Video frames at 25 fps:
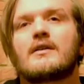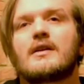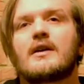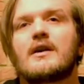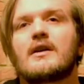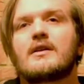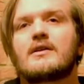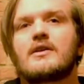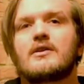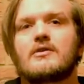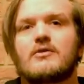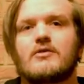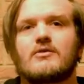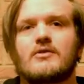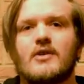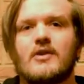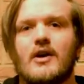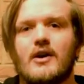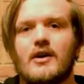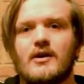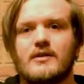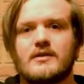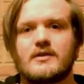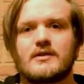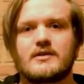And then you go
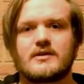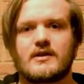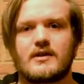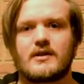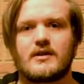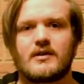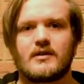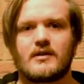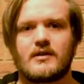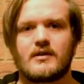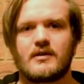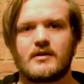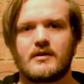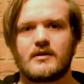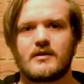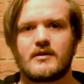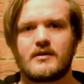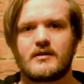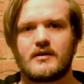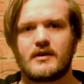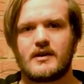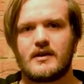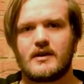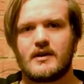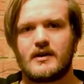down into
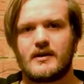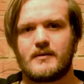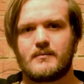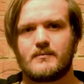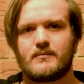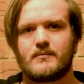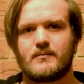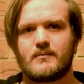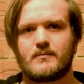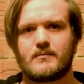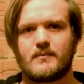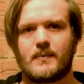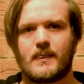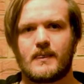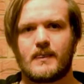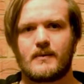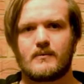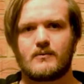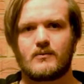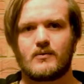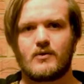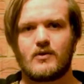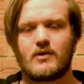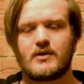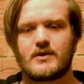the
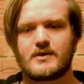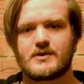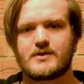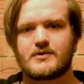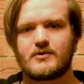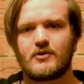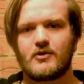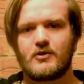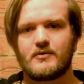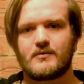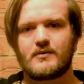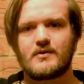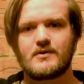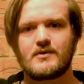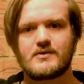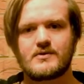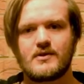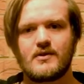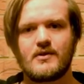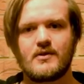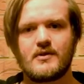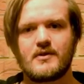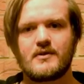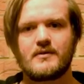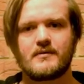where all the
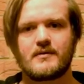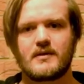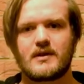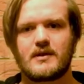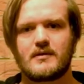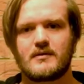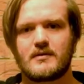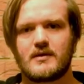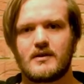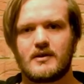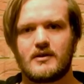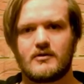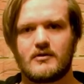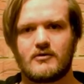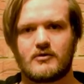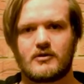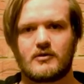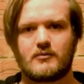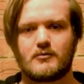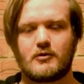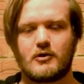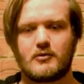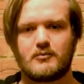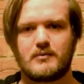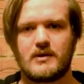servers are,
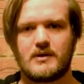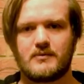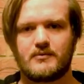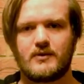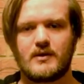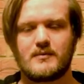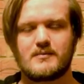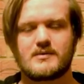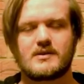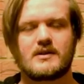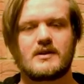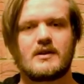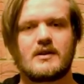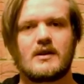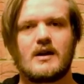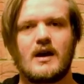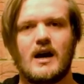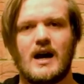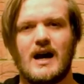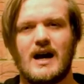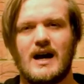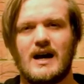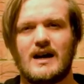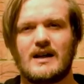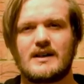the computer mainframes,
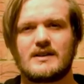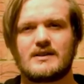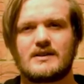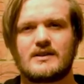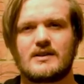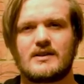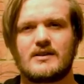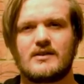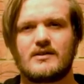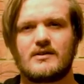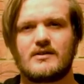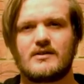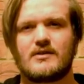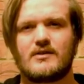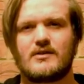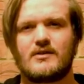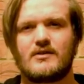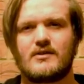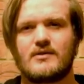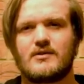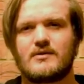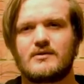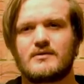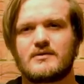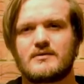and
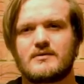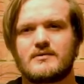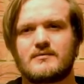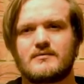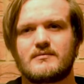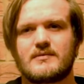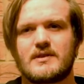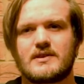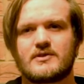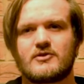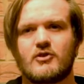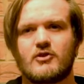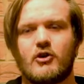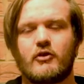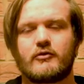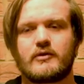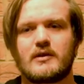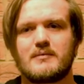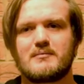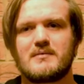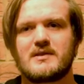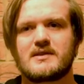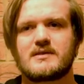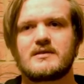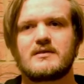you
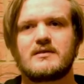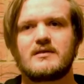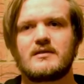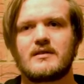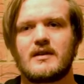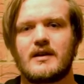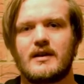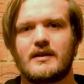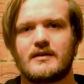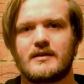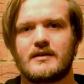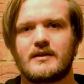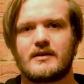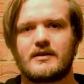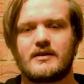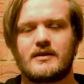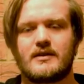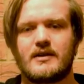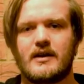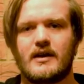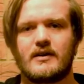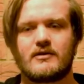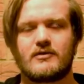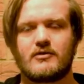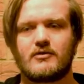disarm the missile. I
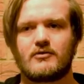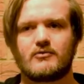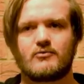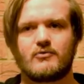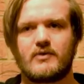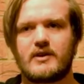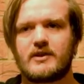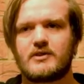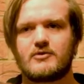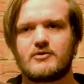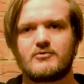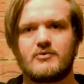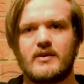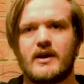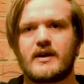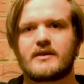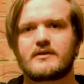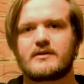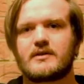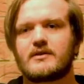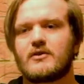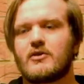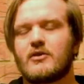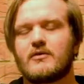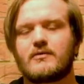think you either
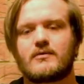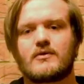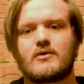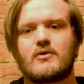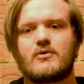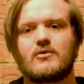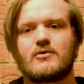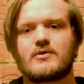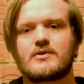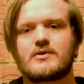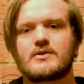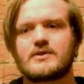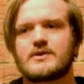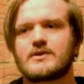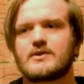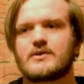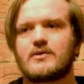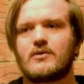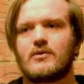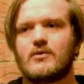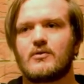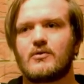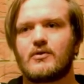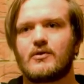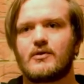redirect it off
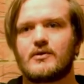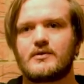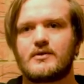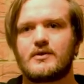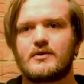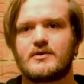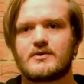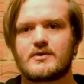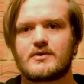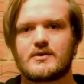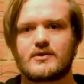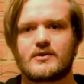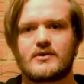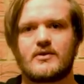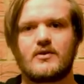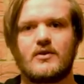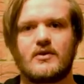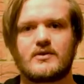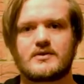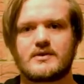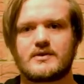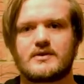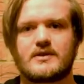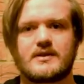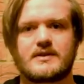course, or you just
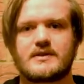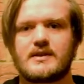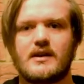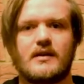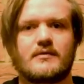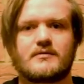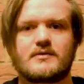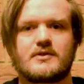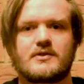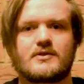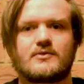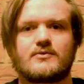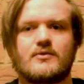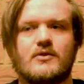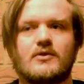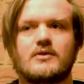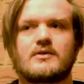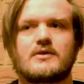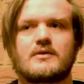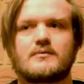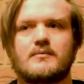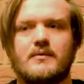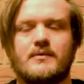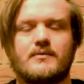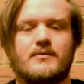cause it to
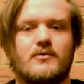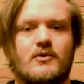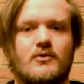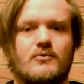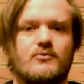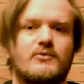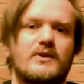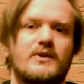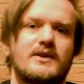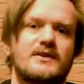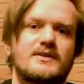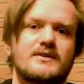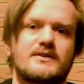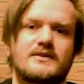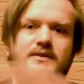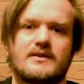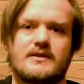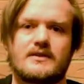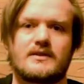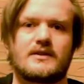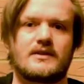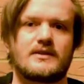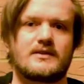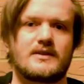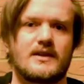self-destruct before it
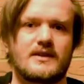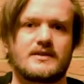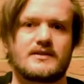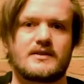reaches the